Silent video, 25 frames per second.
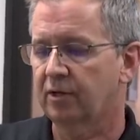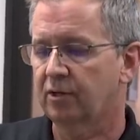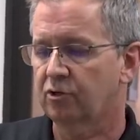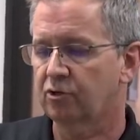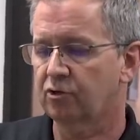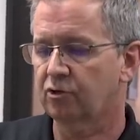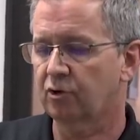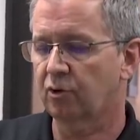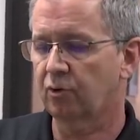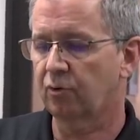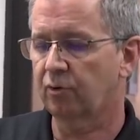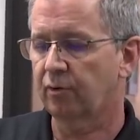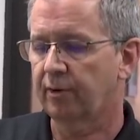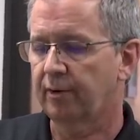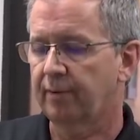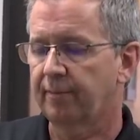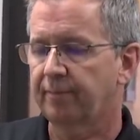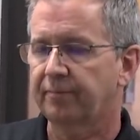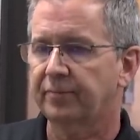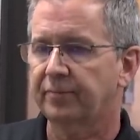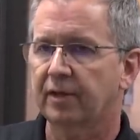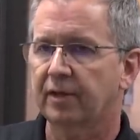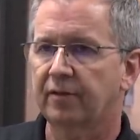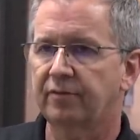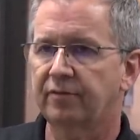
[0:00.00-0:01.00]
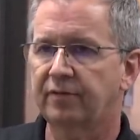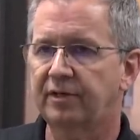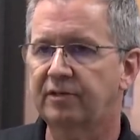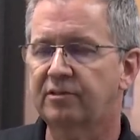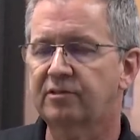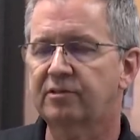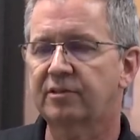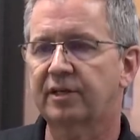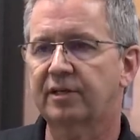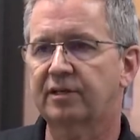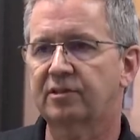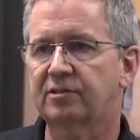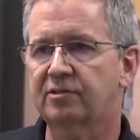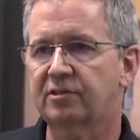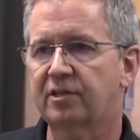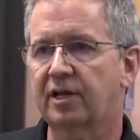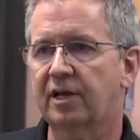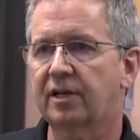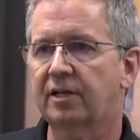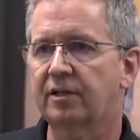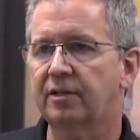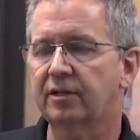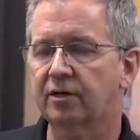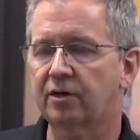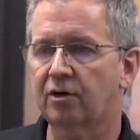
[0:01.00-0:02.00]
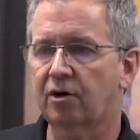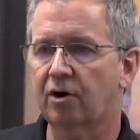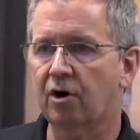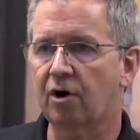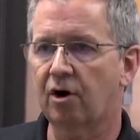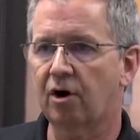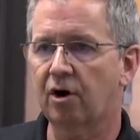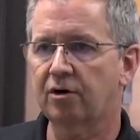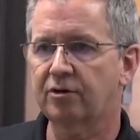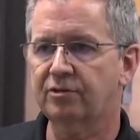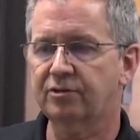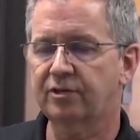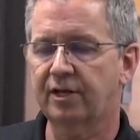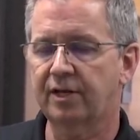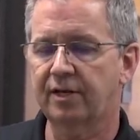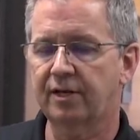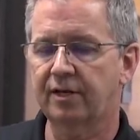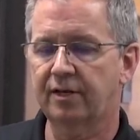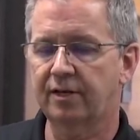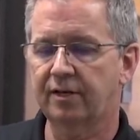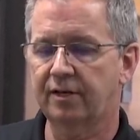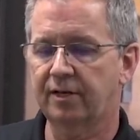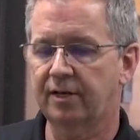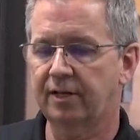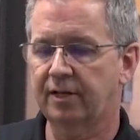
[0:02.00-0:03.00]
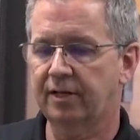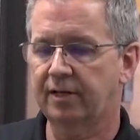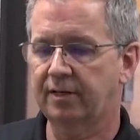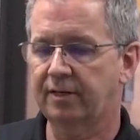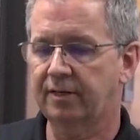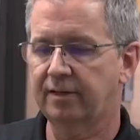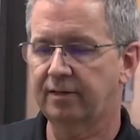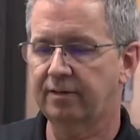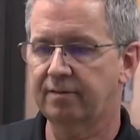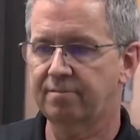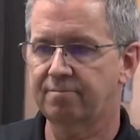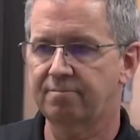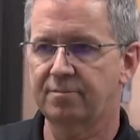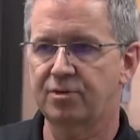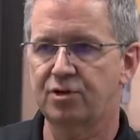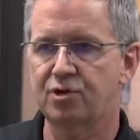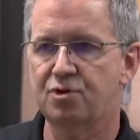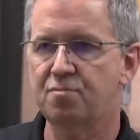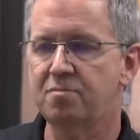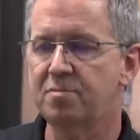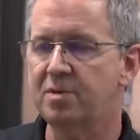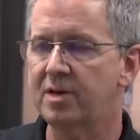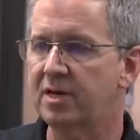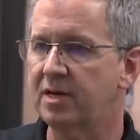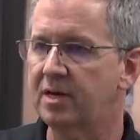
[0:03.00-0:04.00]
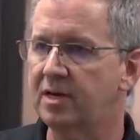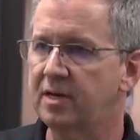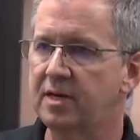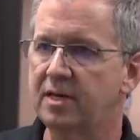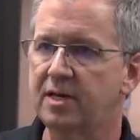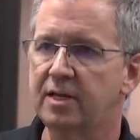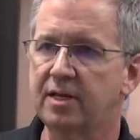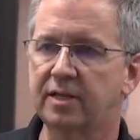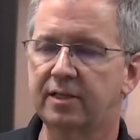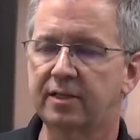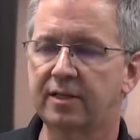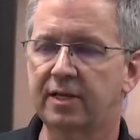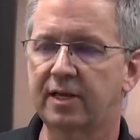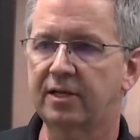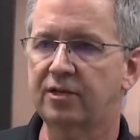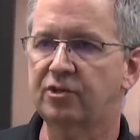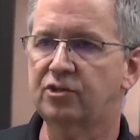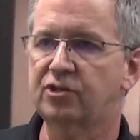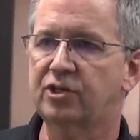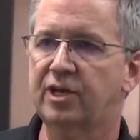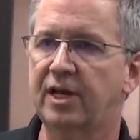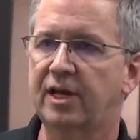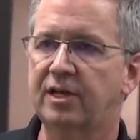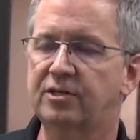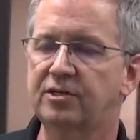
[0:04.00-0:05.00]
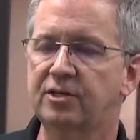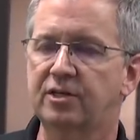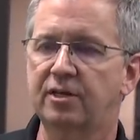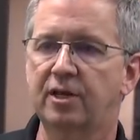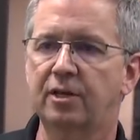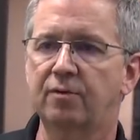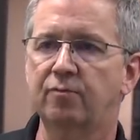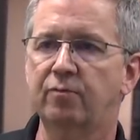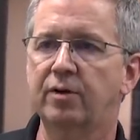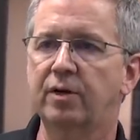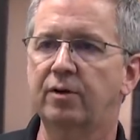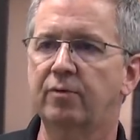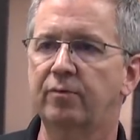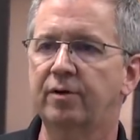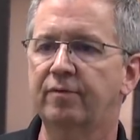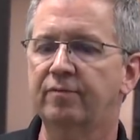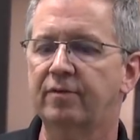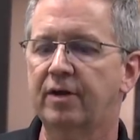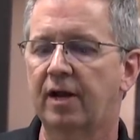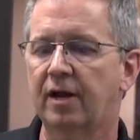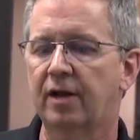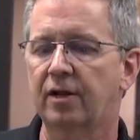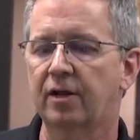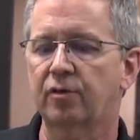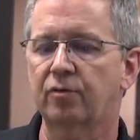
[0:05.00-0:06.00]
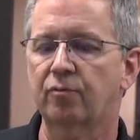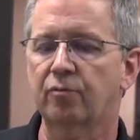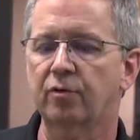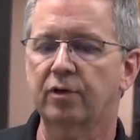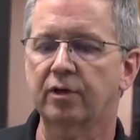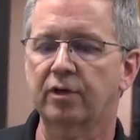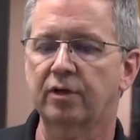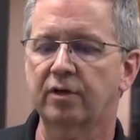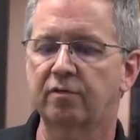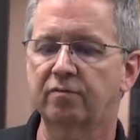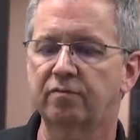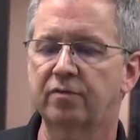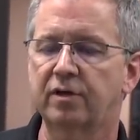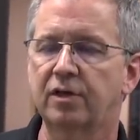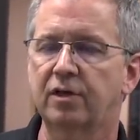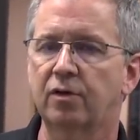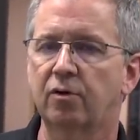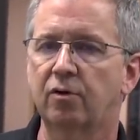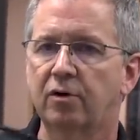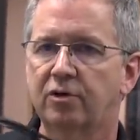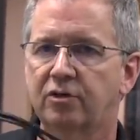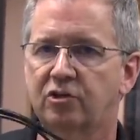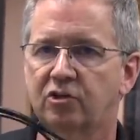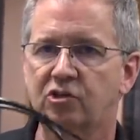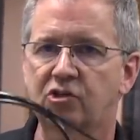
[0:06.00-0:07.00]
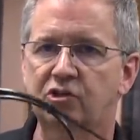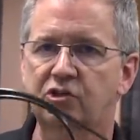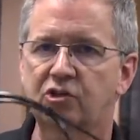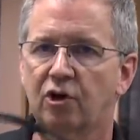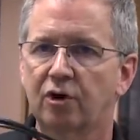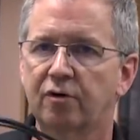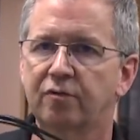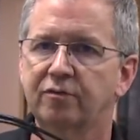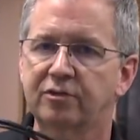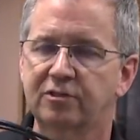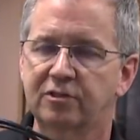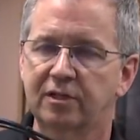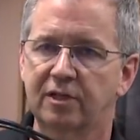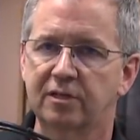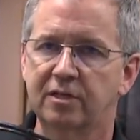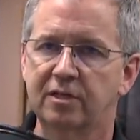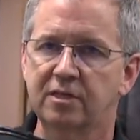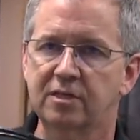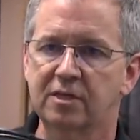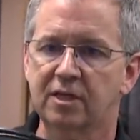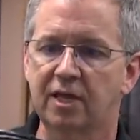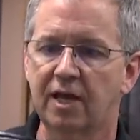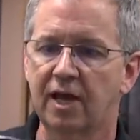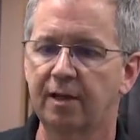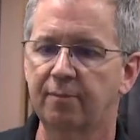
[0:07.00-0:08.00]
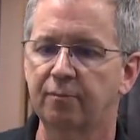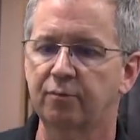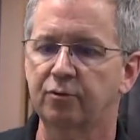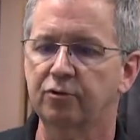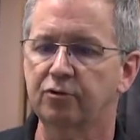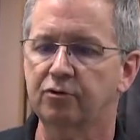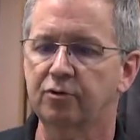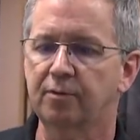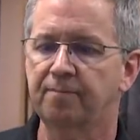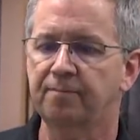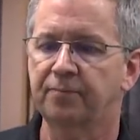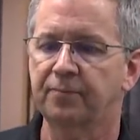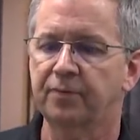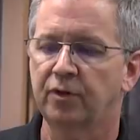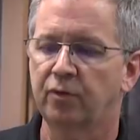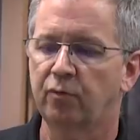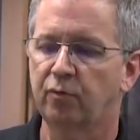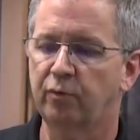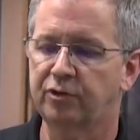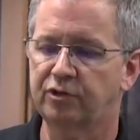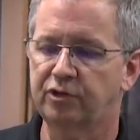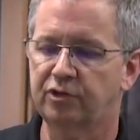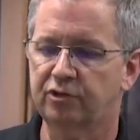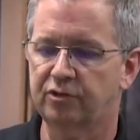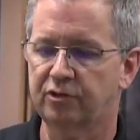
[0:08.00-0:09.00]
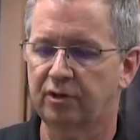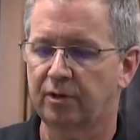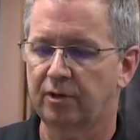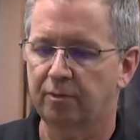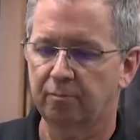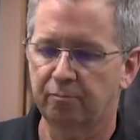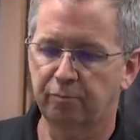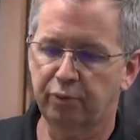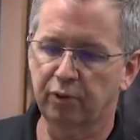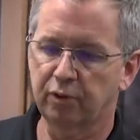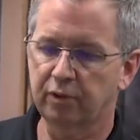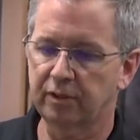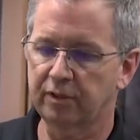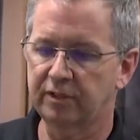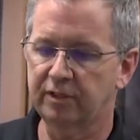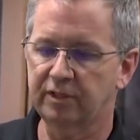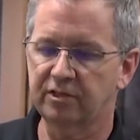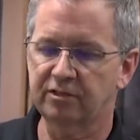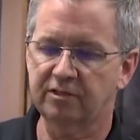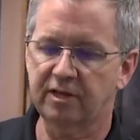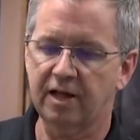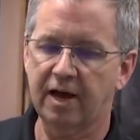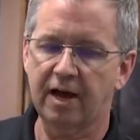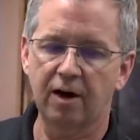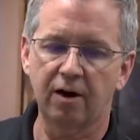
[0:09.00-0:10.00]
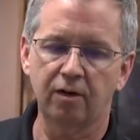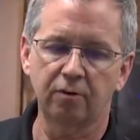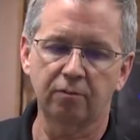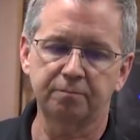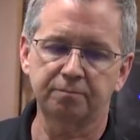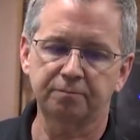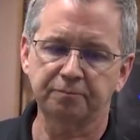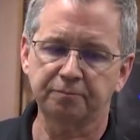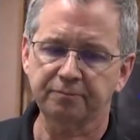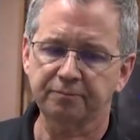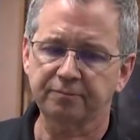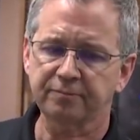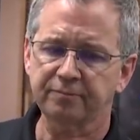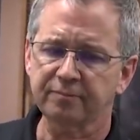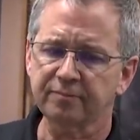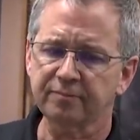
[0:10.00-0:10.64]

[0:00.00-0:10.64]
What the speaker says: So these things set in the cars and humidity and things changing. And we've got another really good video on just servicing these cables, which is pulling this out